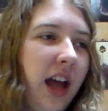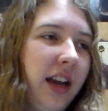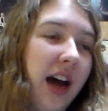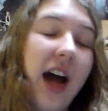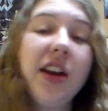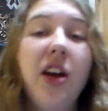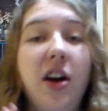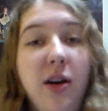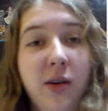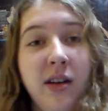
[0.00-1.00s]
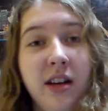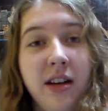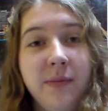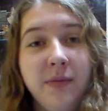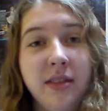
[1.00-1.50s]
And I know
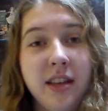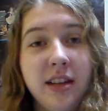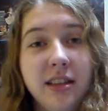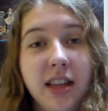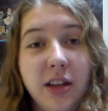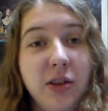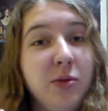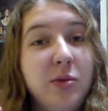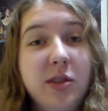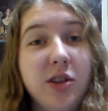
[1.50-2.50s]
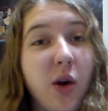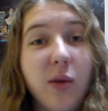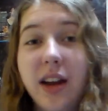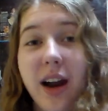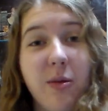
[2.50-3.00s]
that you
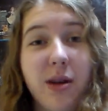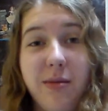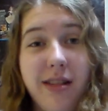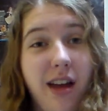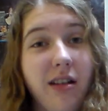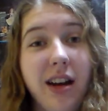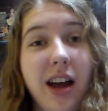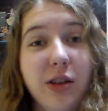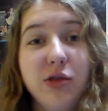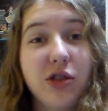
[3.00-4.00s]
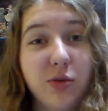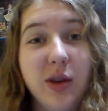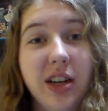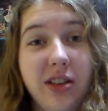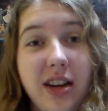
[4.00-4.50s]
don't care what I'm saying right now. You just
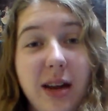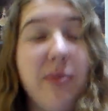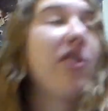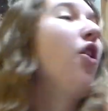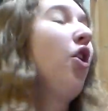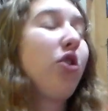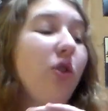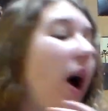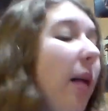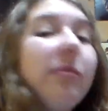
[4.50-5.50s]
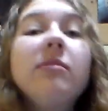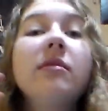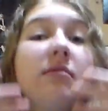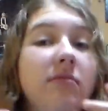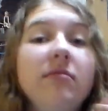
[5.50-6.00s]
want to hear the names. So I'm
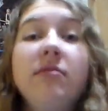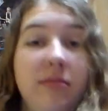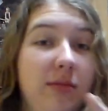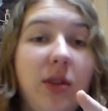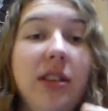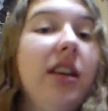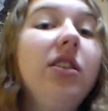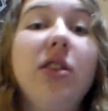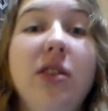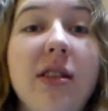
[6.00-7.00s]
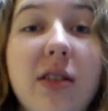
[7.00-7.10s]
going to tell you.